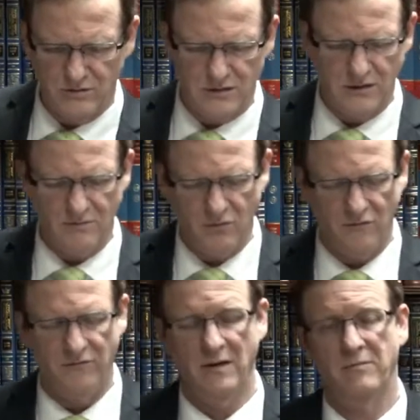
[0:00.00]
You see the book
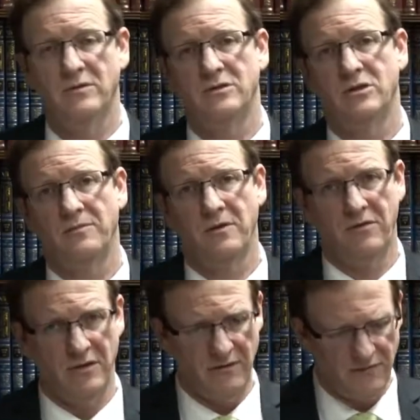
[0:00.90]
of Numbers, chapter
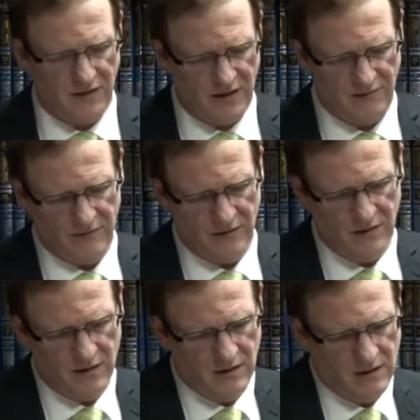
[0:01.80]
35.
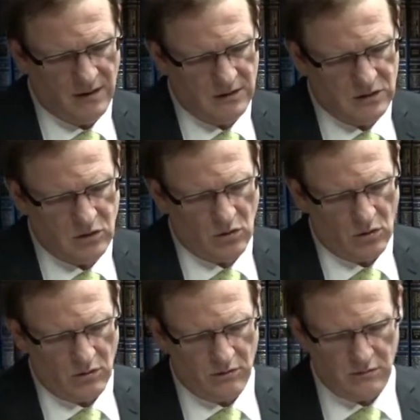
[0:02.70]

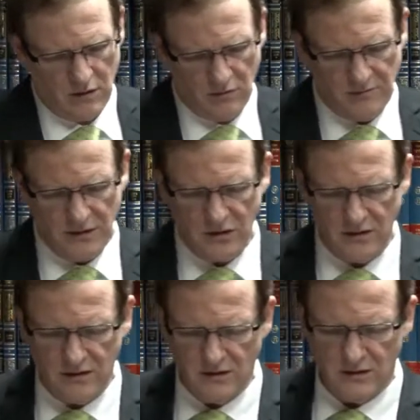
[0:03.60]
So our Mishnah
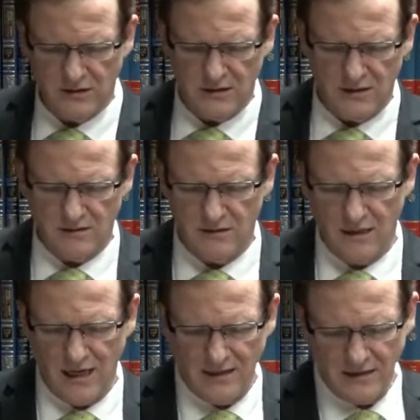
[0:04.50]
teaches that
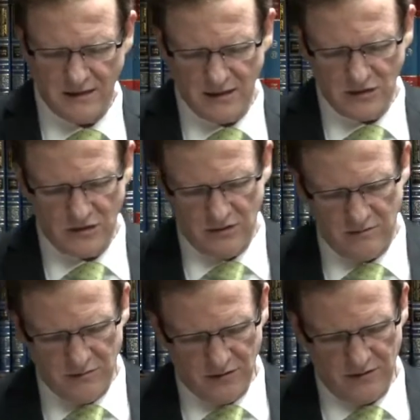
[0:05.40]
the unintentional
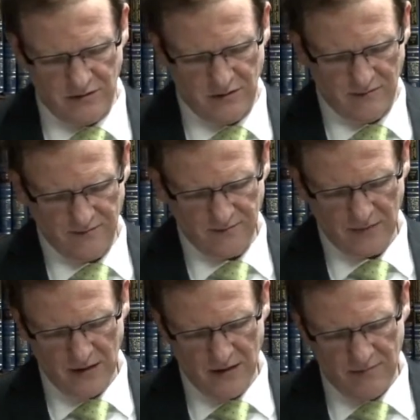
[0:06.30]
murderer
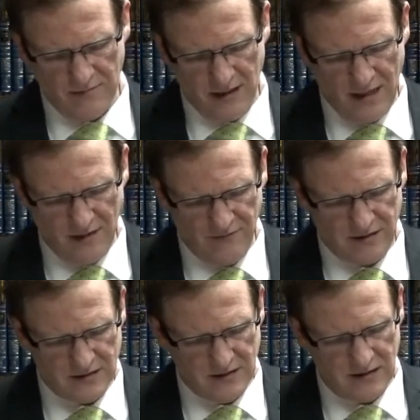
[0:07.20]
may leave
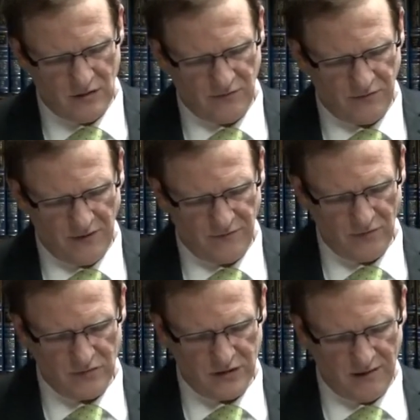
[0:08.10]
the city of
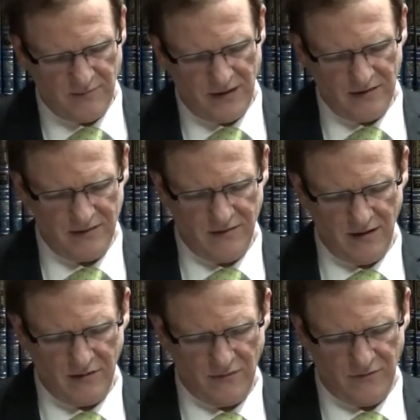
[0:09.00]
refuge upon the
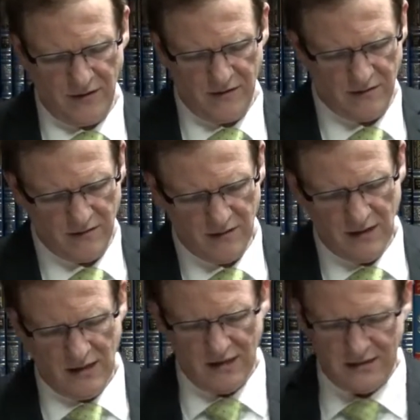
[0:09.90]
death of either
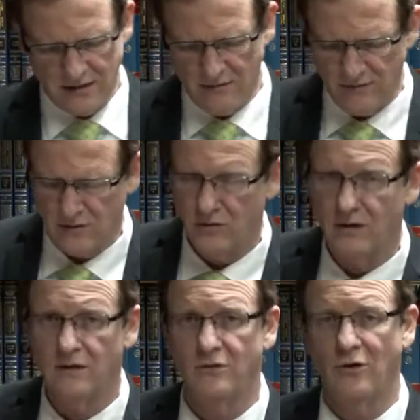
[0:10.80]
a serving
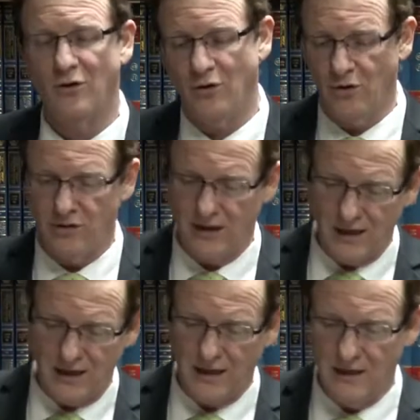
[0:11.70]
Kohen Gadol or
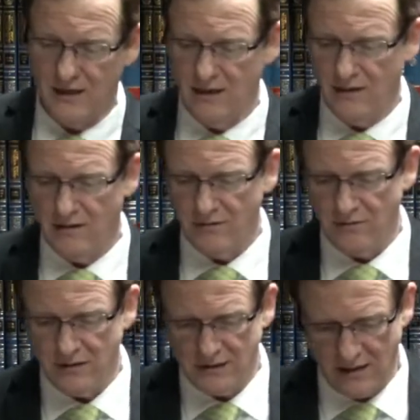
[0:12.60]
a
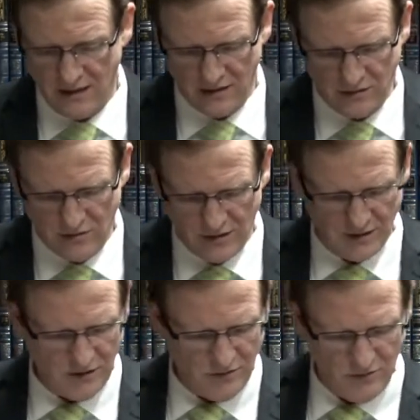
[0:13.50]
retired
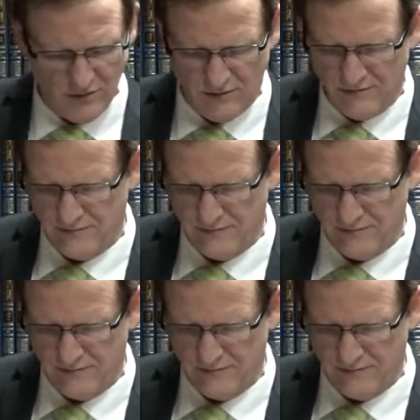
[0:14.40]
Kohen Gadol.